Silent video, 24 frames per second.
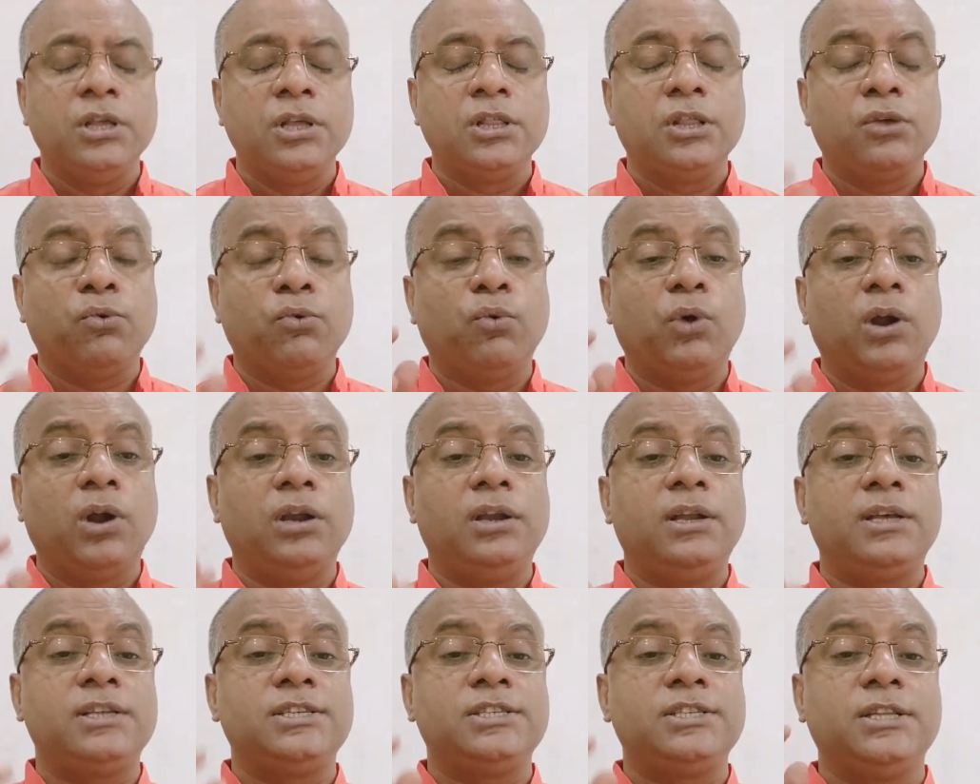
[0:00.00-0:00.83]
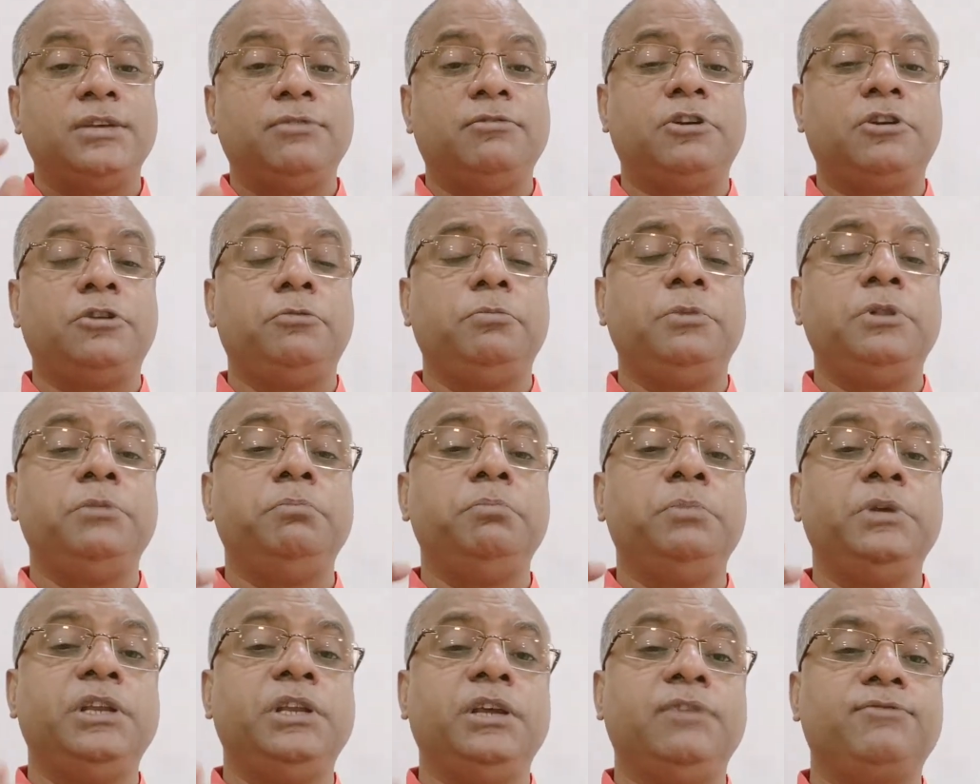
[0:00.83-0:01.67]
The world has never been
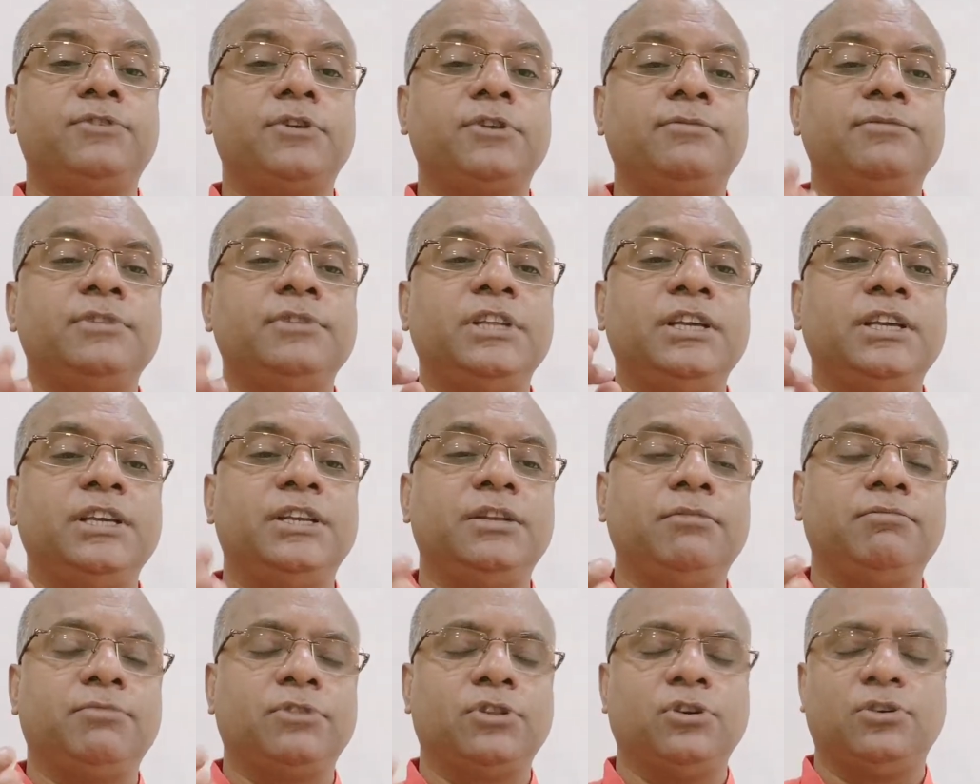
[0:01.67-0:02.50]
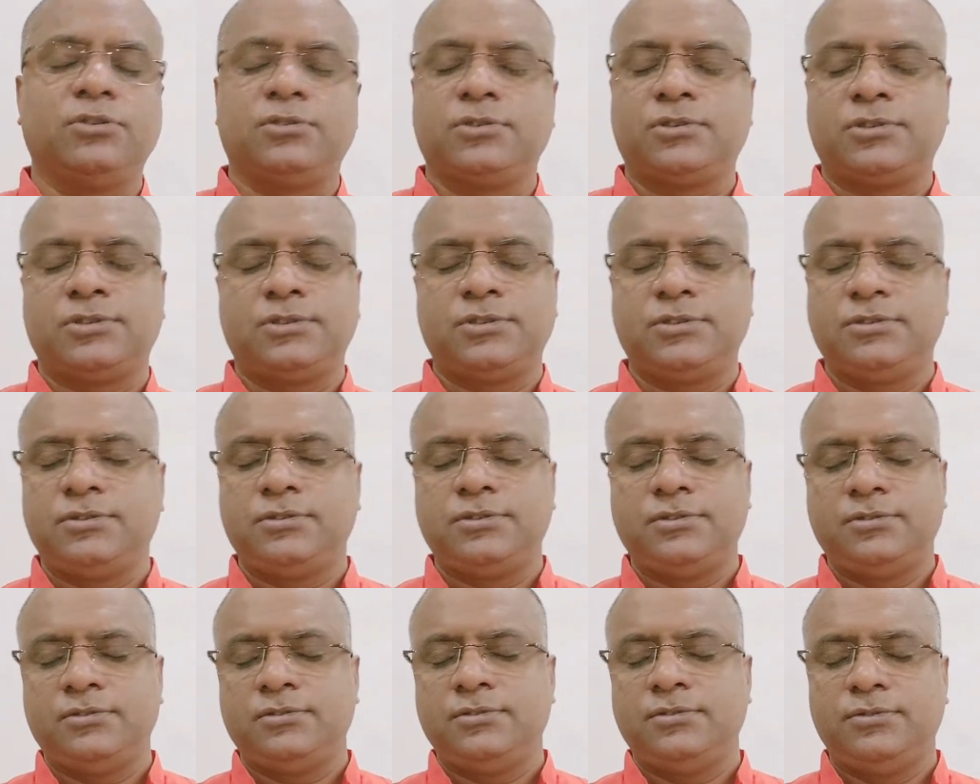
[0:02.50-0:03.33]
bereft of negative thoughts.
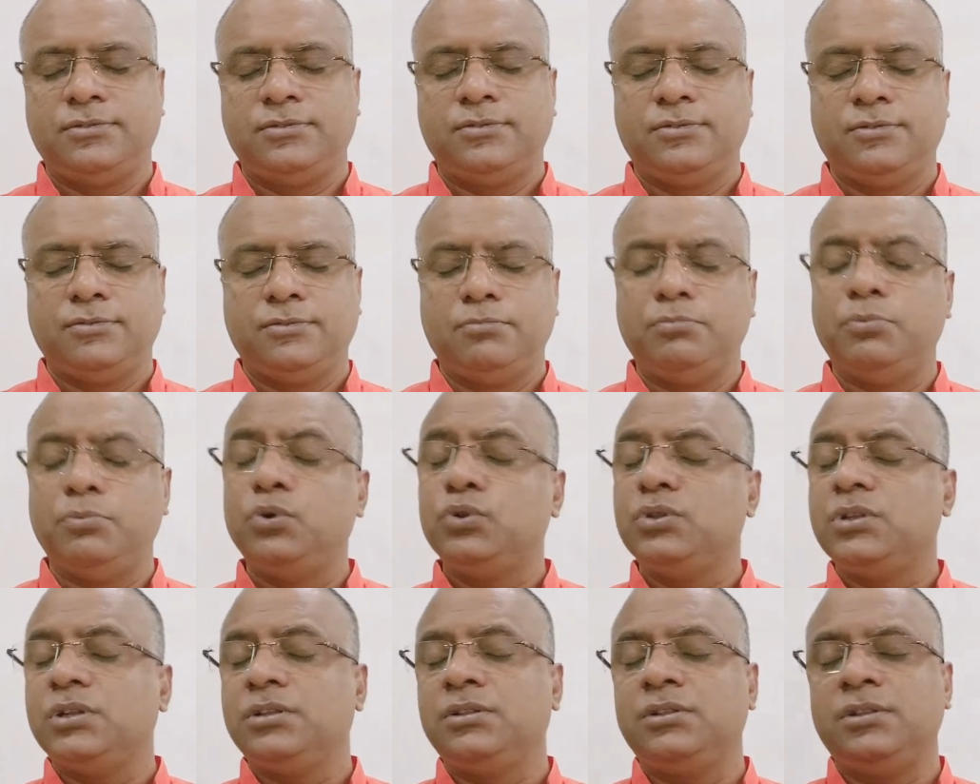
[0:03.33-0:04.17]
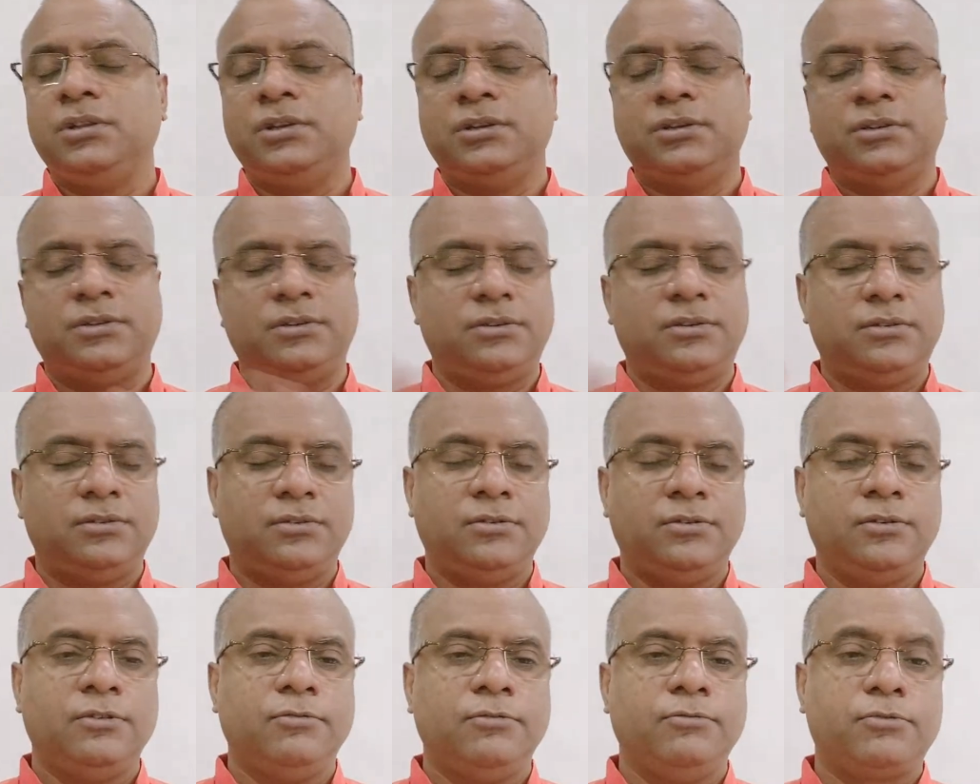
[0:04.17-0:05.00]
Both are there
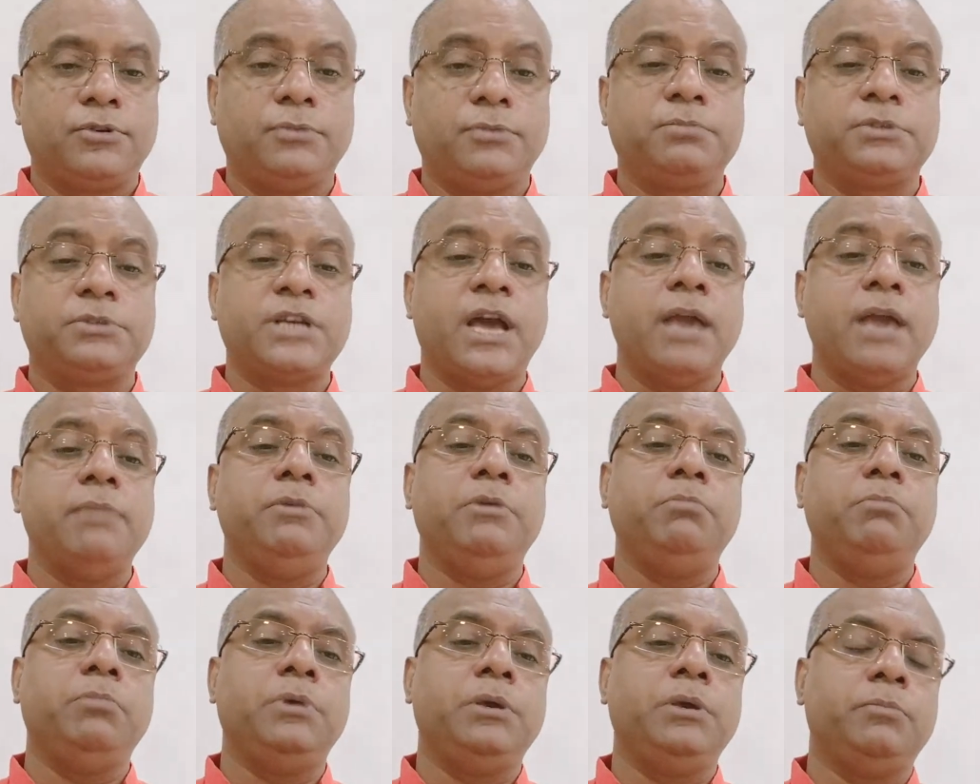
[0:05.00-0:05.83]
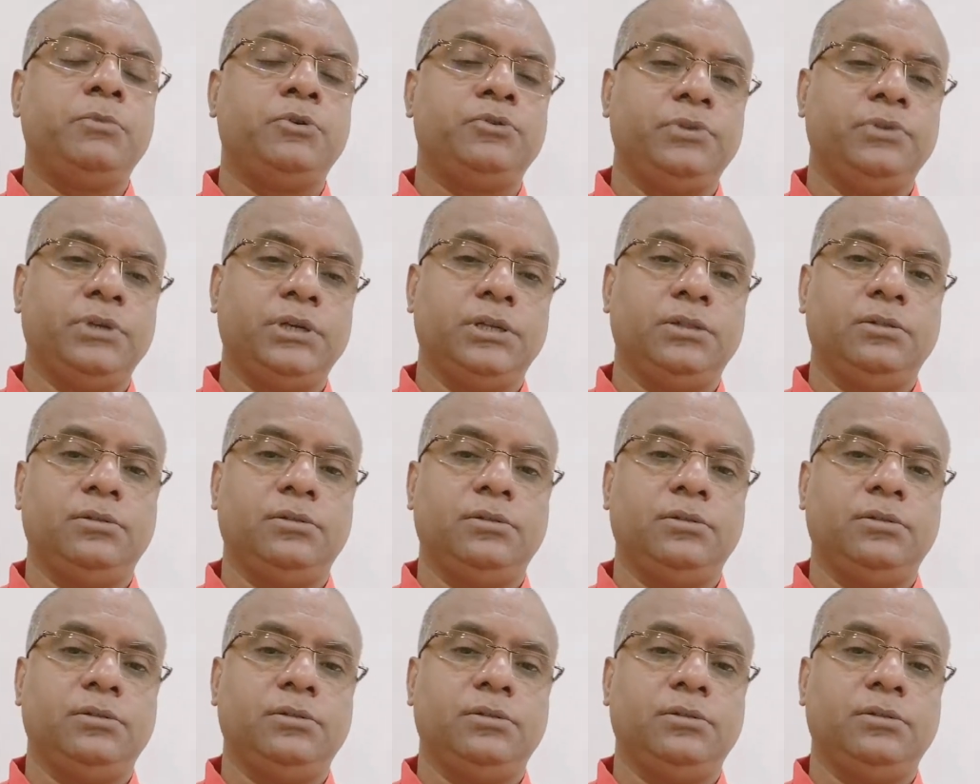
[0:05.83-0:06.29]
from time immemorial.